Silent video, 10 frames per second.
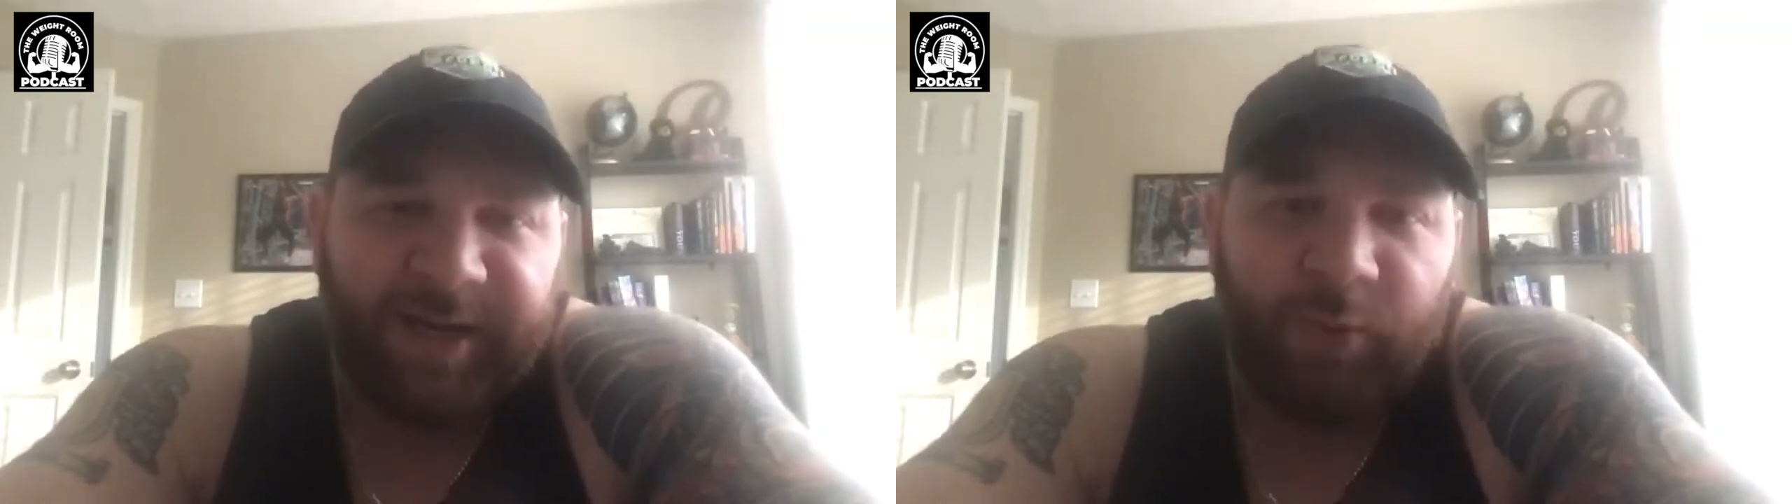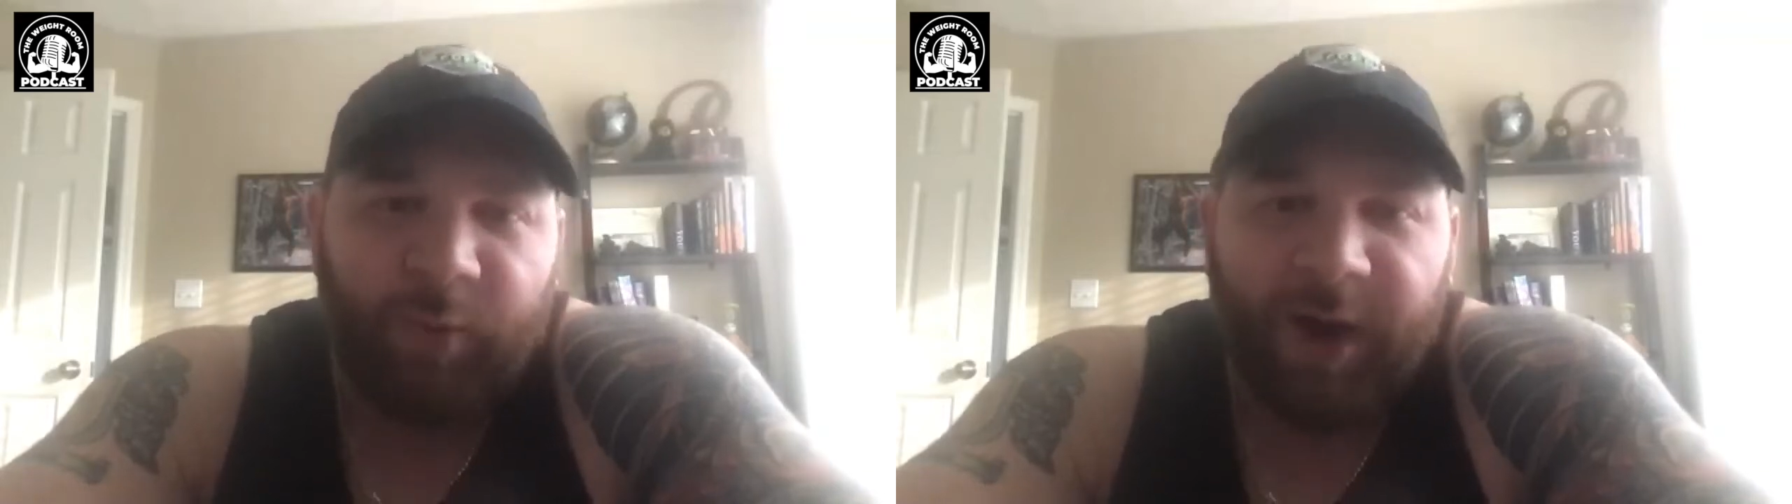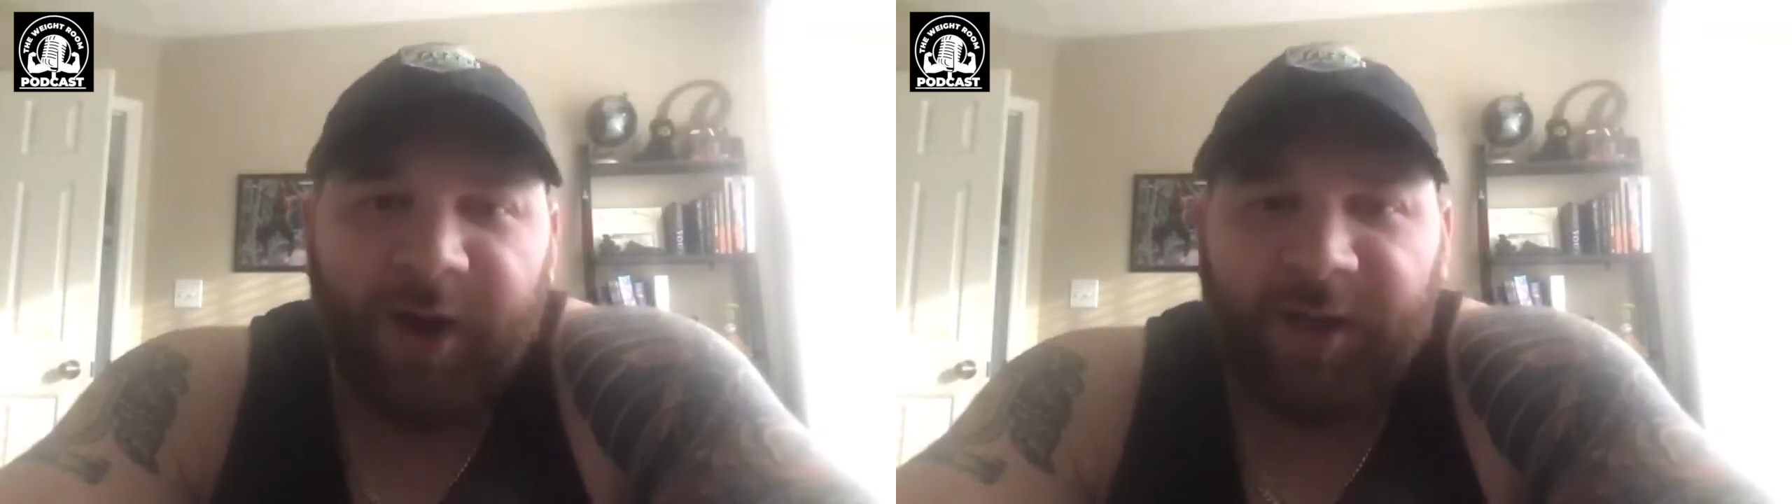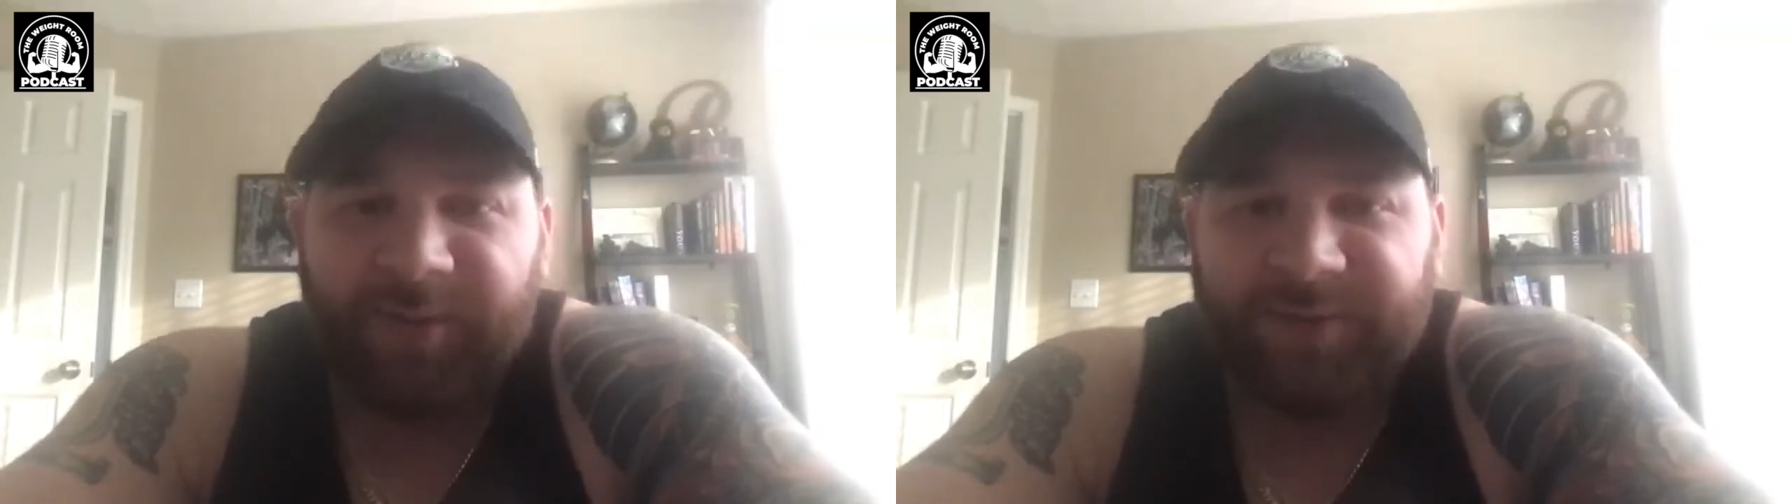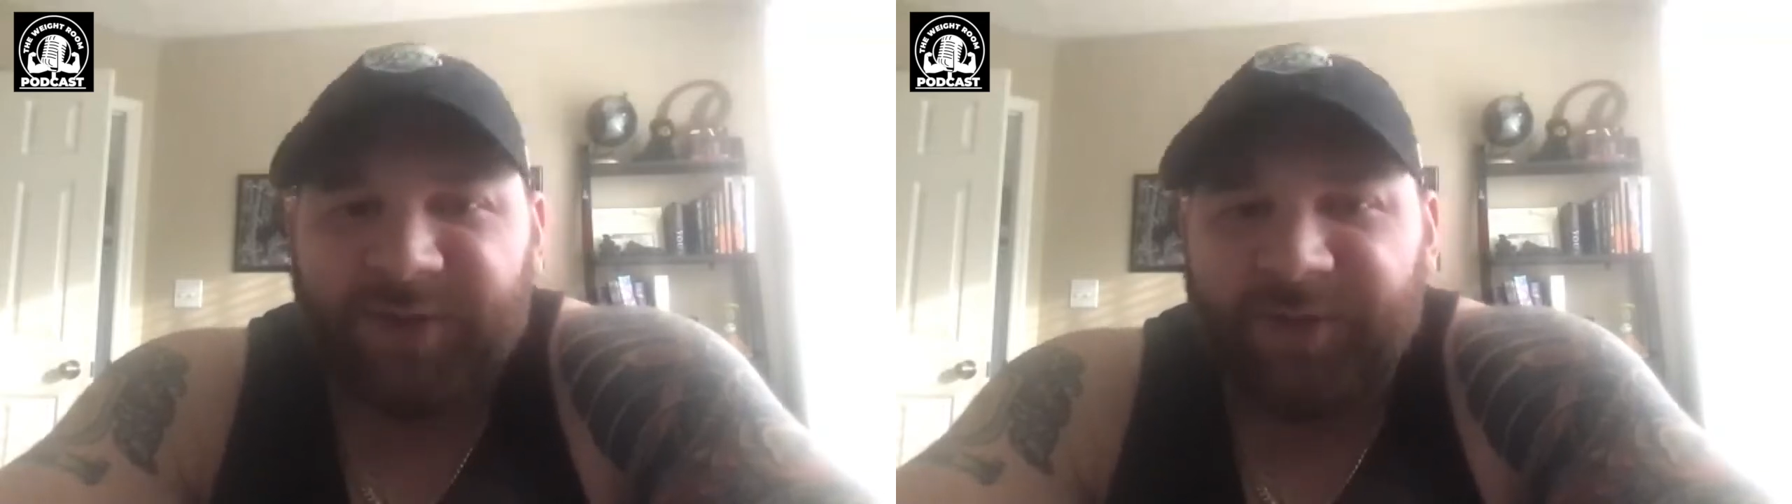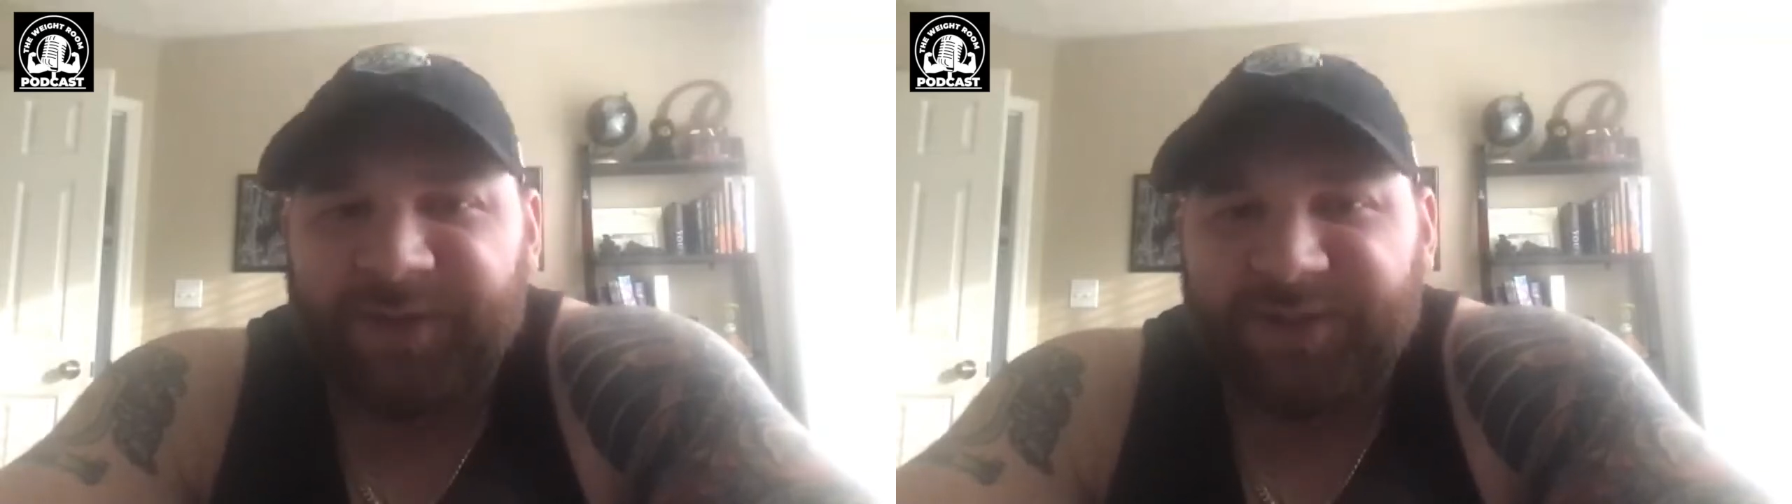while I was going to